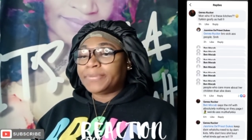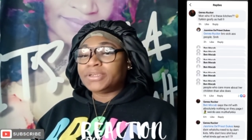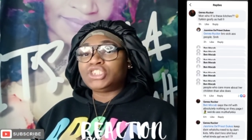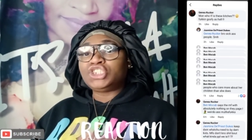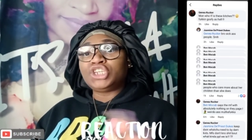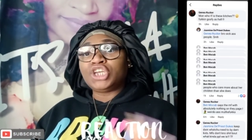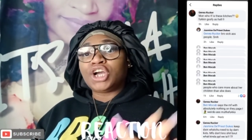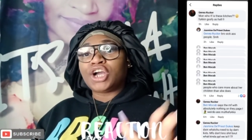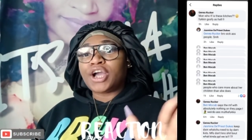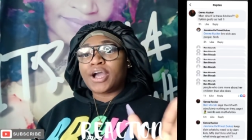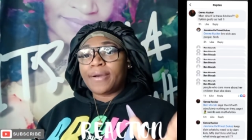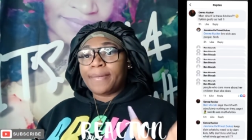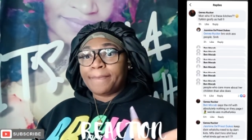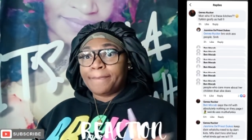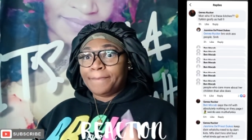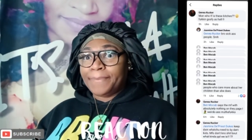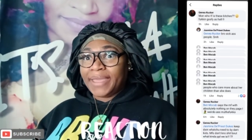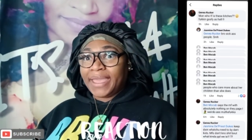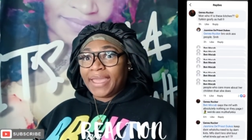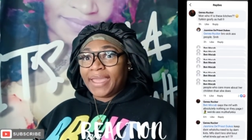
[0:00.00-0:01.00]
But she'll
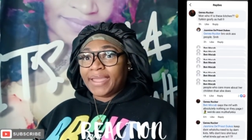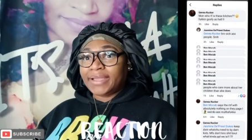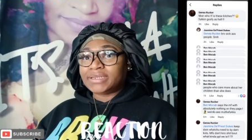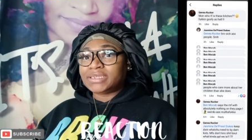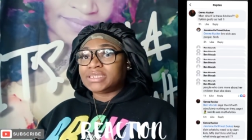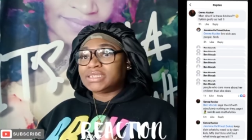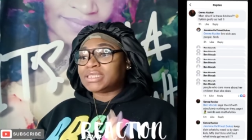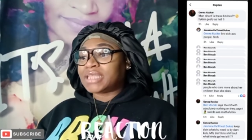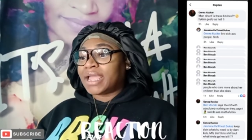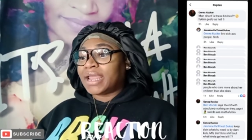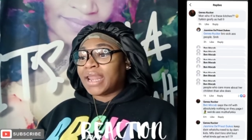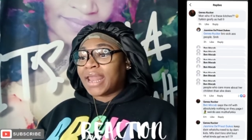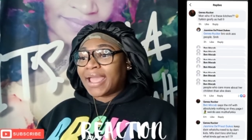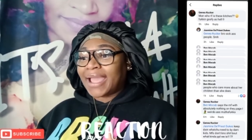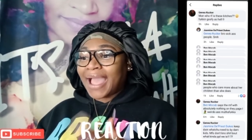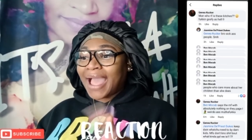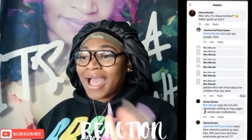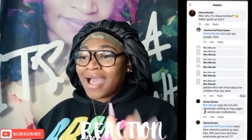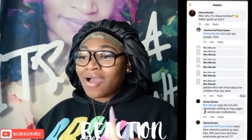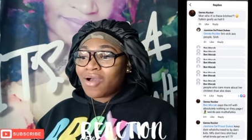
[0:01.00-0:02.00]
come back to say
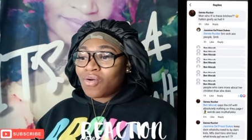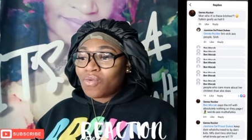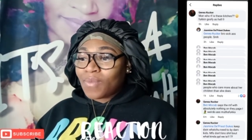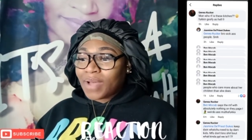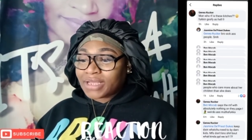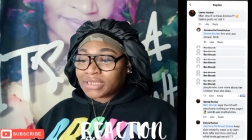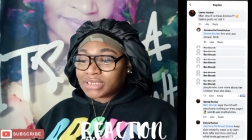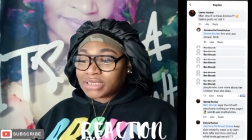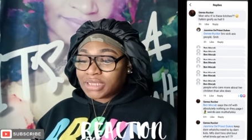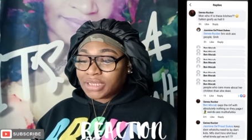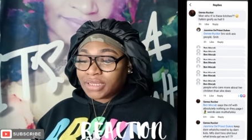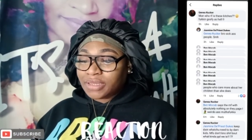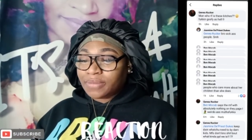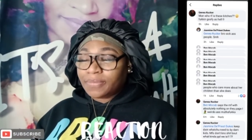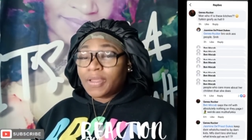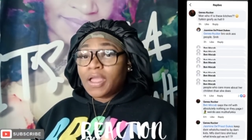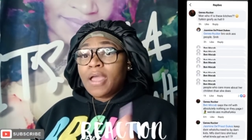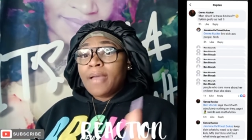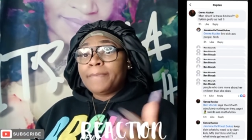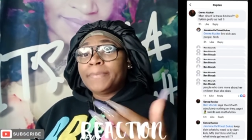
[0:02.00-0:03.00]
like I don't watch them.